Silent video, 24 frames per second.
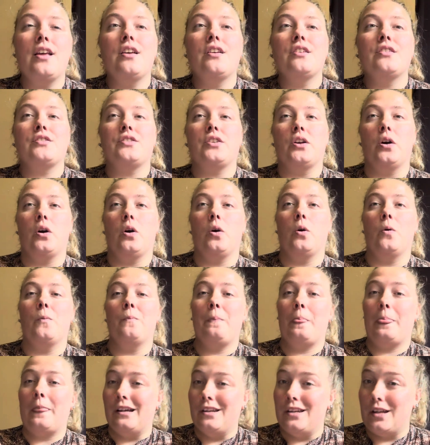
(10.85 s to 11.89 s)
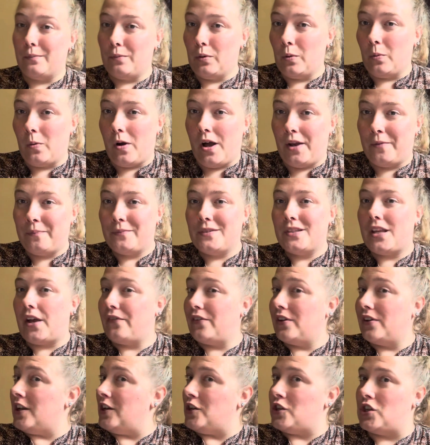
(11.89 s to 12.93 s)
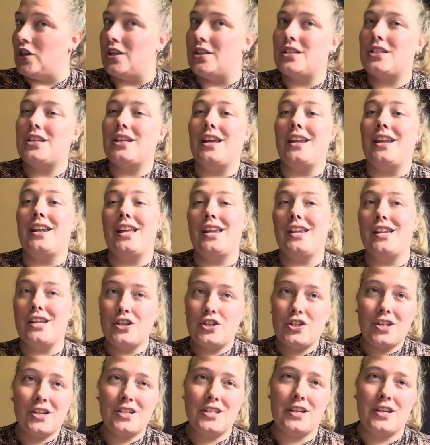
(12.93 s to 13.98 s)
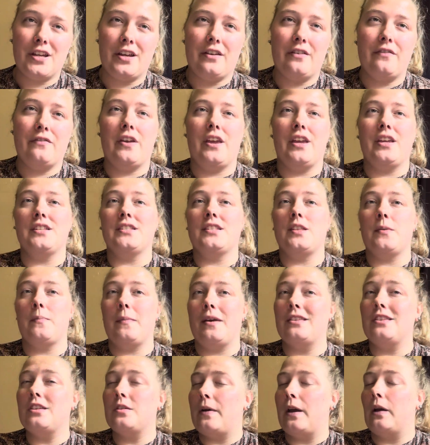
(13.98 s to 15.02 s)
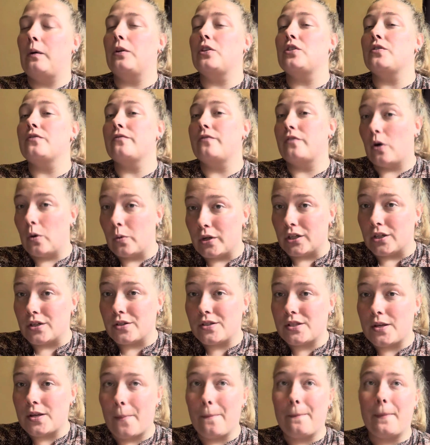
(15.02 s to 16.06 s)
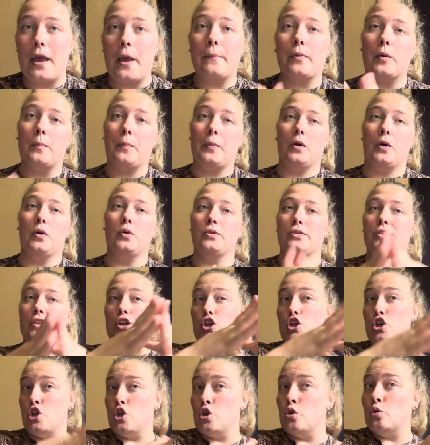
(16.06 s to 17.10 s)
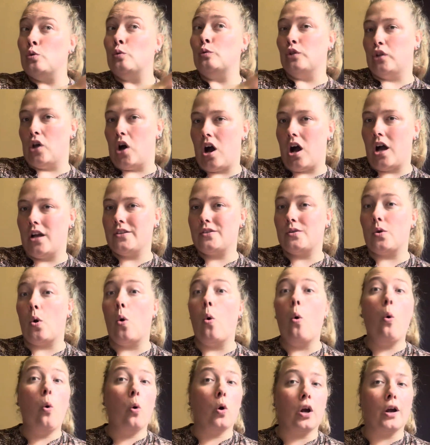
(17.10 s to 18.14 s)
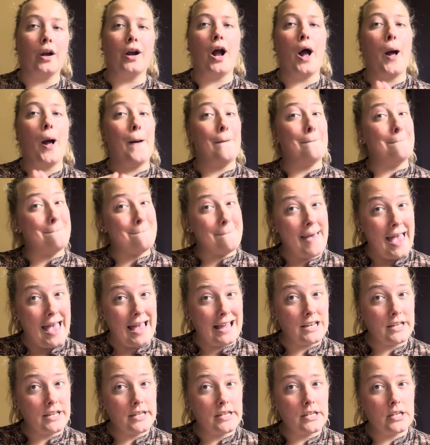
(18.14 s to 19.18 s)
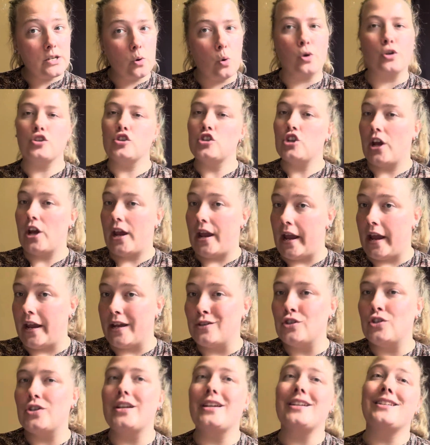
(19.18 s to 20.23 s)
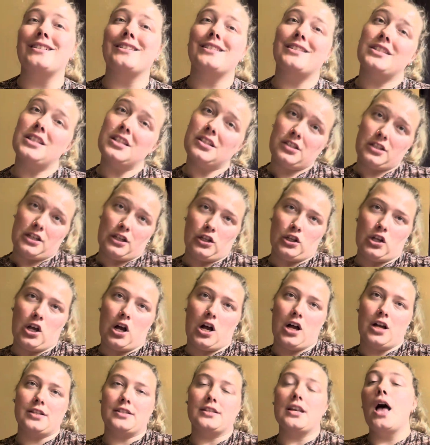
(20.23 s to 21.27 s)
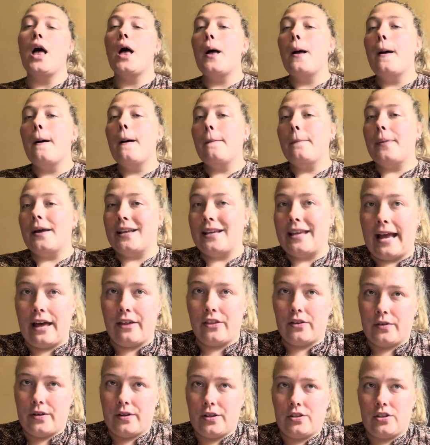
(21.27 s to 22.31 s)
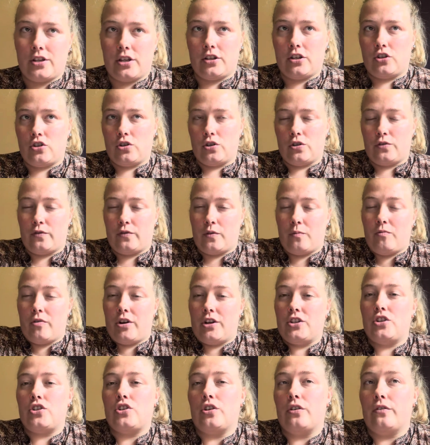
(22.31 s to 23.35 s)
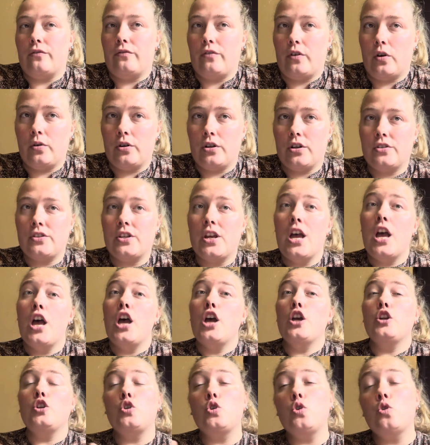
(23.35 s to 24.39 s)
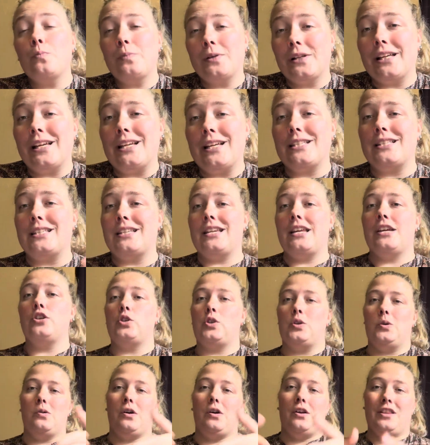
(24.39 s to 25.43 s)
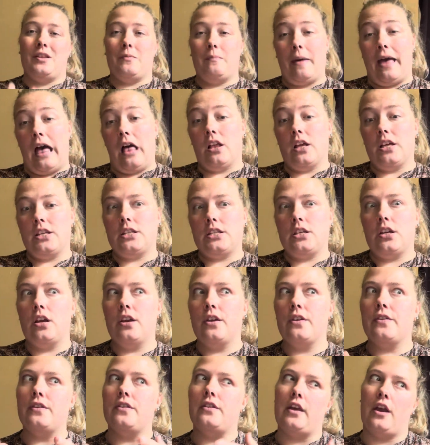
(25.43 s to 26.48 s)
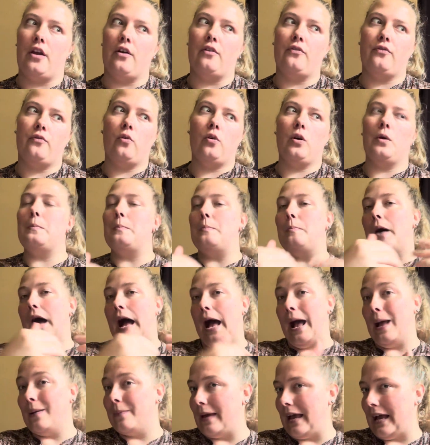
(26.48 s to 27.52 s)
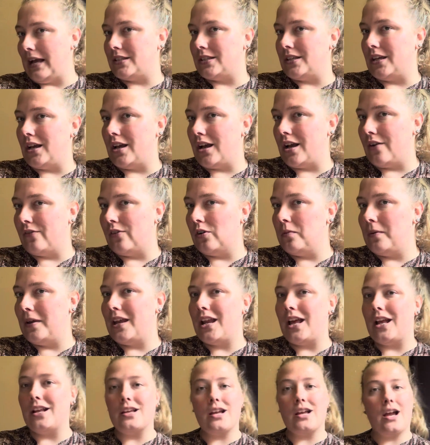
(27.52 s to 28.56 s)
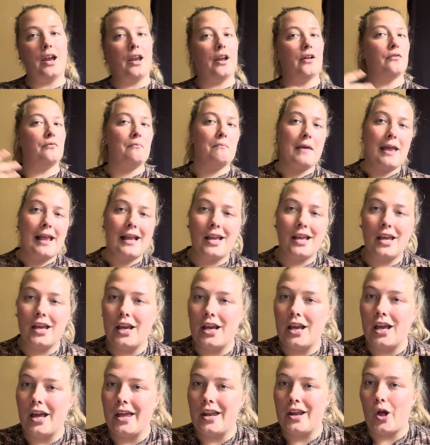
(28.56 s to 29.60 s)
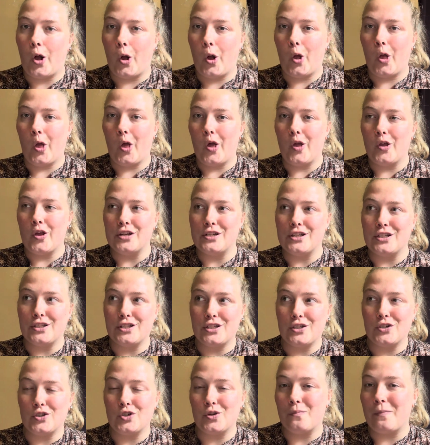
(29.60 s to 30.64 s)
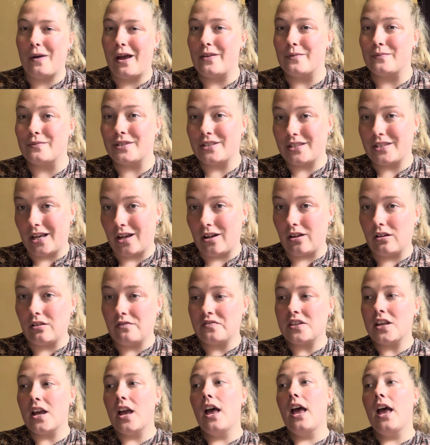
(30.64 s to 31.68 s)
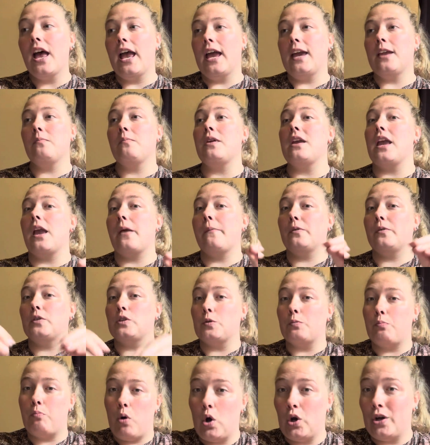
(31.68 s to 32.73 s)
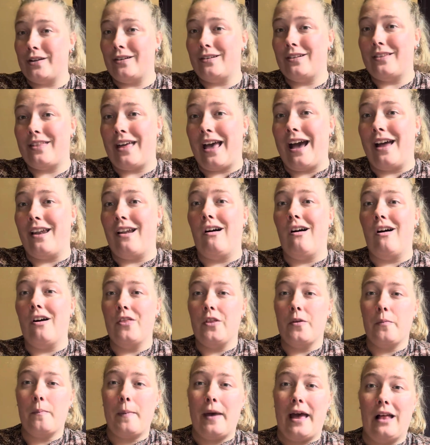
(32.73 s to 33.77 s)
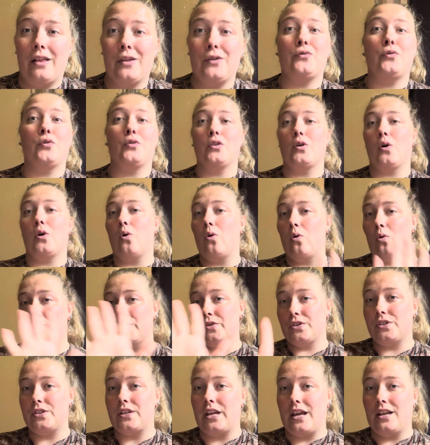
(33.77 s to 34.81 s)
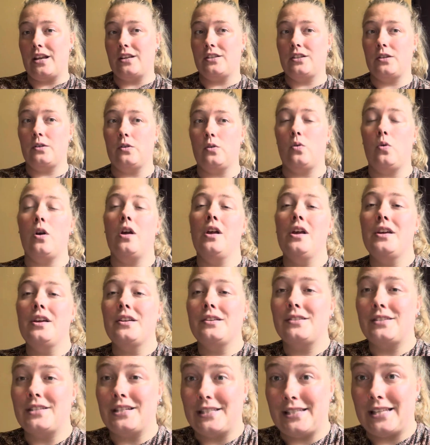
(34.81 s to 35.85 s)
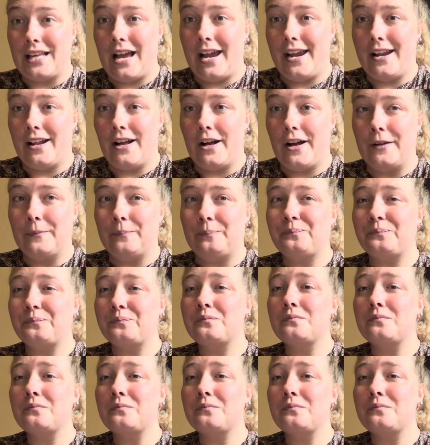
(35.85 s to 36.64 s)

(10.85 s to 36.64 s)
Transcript: So, number one, definitions. An initiative is the method by which voters may propose new laws or amend or change existing laws by gathering signatures from registered voters to place an issue on the ballot, therefore bypassing government and kind of making a decision by themselves and being able to put that on the ballot for the whole state to decide on.